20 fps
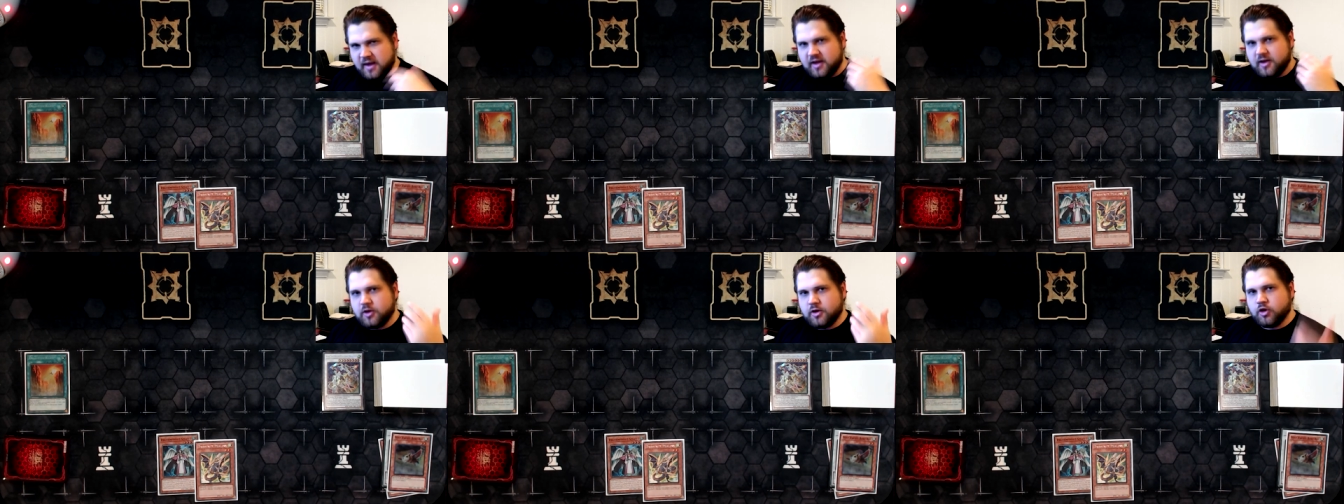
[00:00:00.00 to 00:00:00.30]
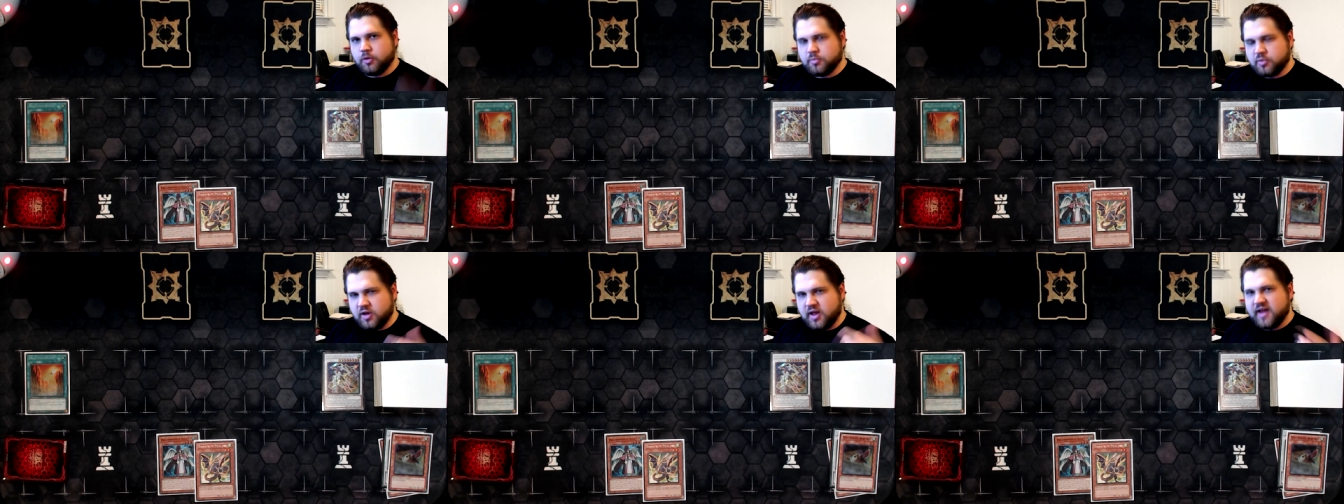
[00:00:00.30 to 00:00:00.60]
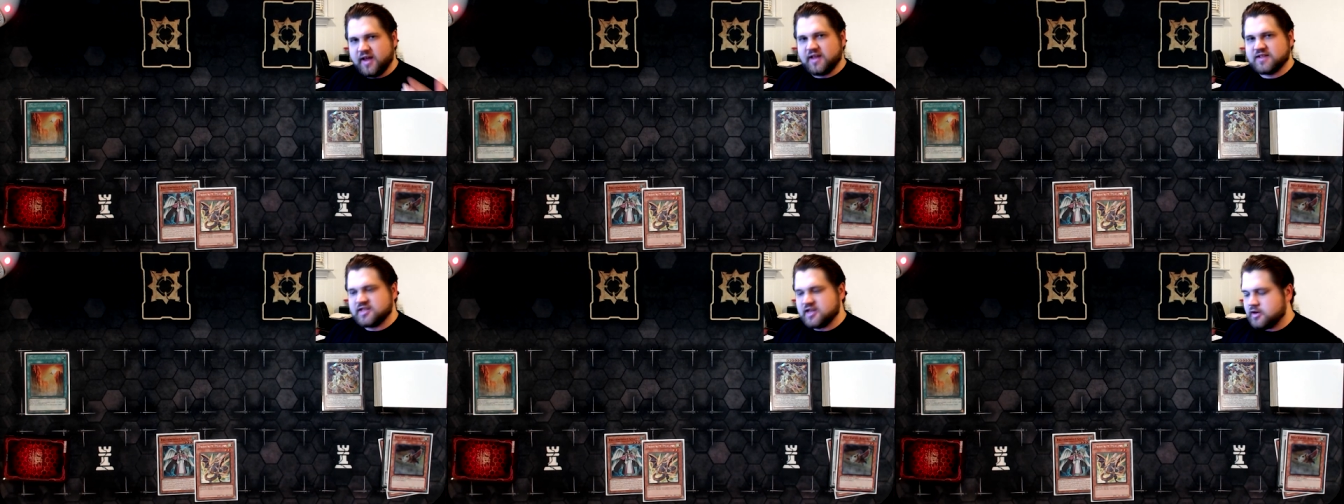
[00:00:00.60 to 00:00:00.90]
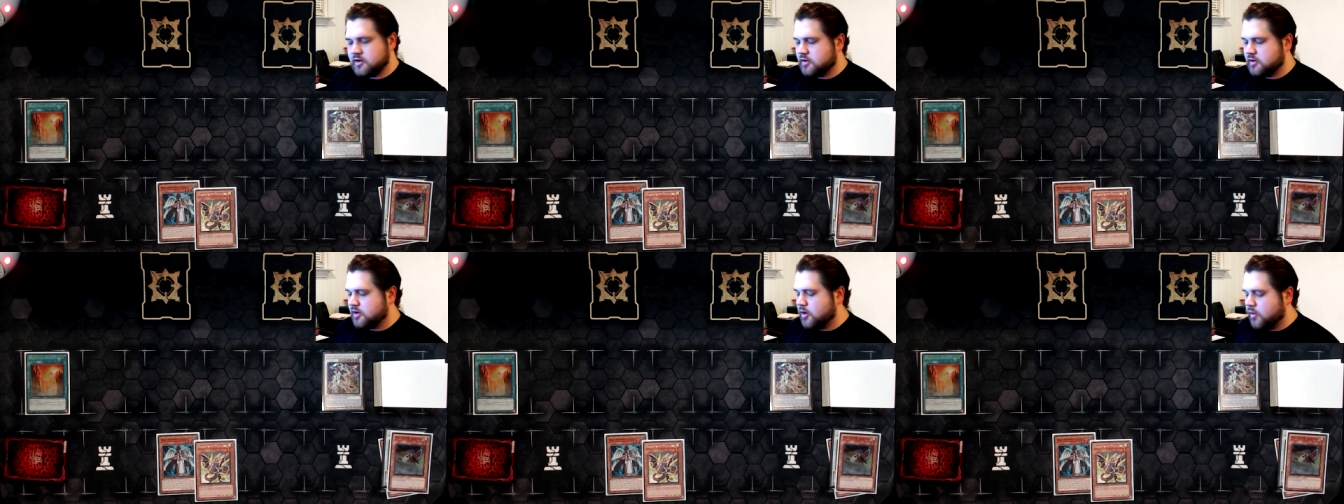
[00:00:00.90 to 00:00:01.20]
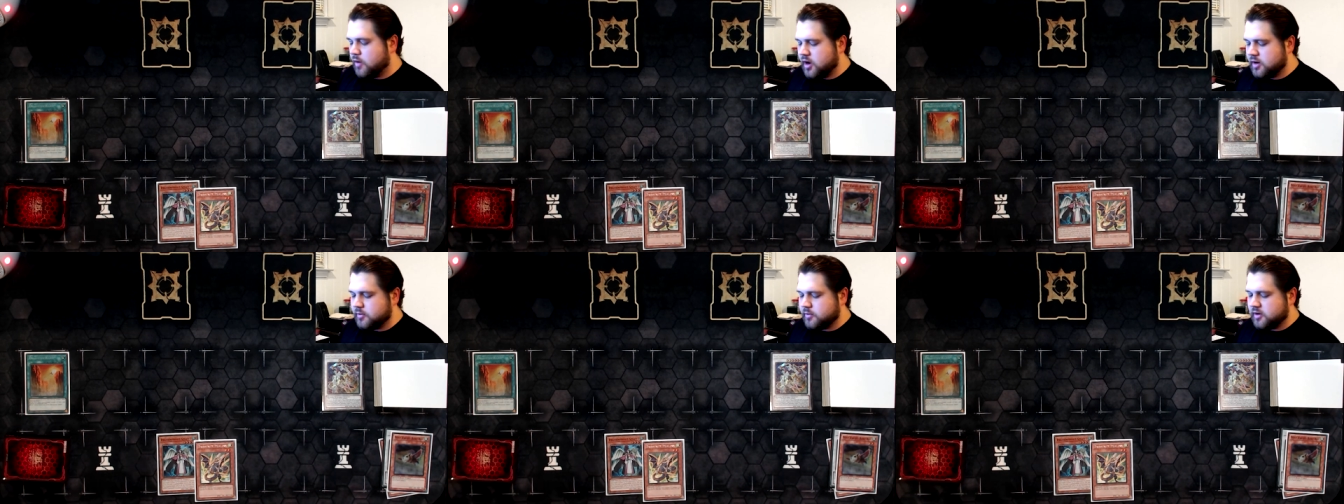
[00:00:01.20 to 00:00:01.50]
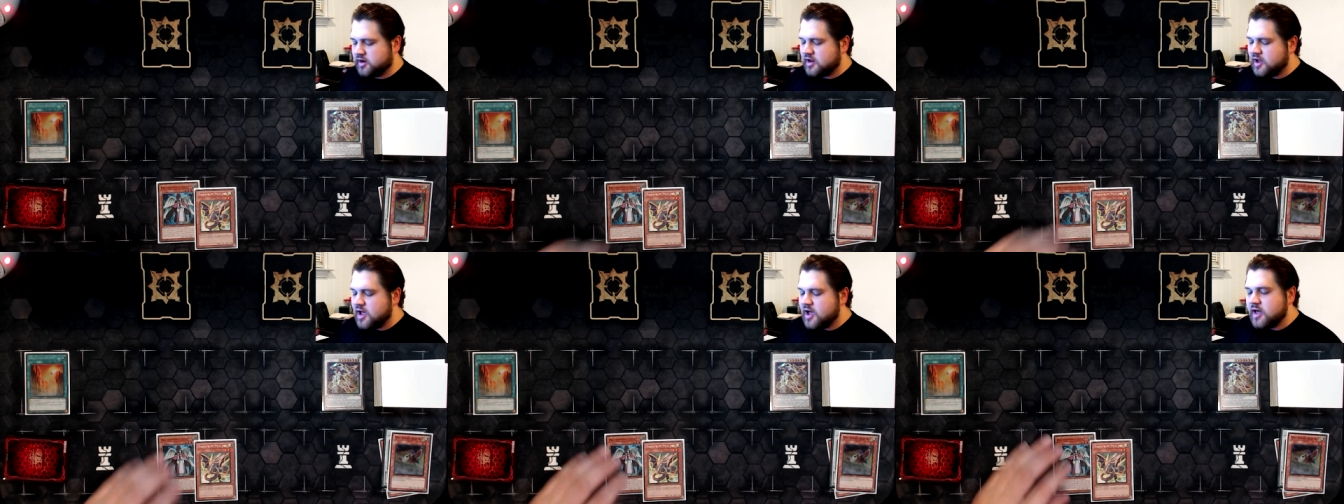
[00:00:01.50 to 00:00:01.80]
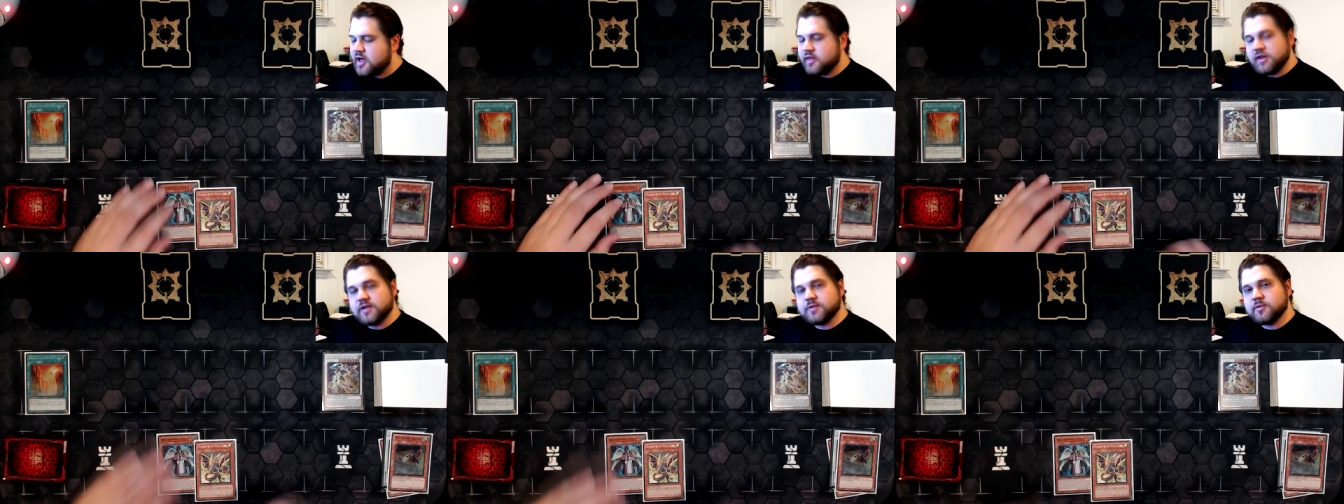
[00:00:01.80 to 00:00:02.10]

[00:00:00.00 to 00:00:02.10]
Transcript: making your play continue to go onward.